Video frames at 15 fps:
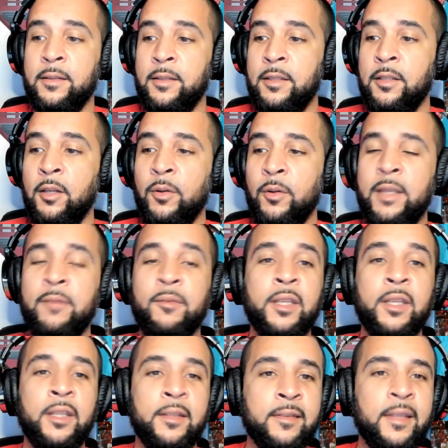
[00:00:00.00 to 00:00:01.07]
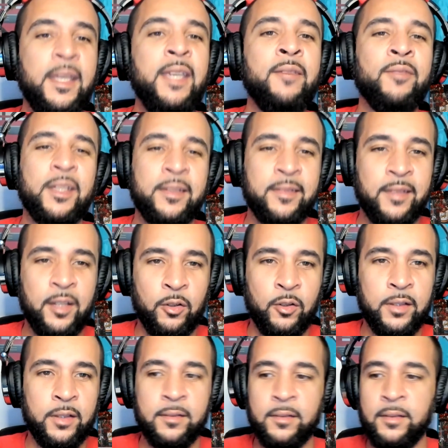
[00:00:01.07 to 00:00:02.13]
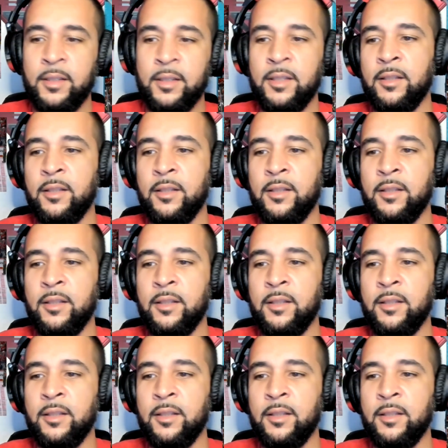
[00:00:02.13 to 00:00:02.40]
even the series.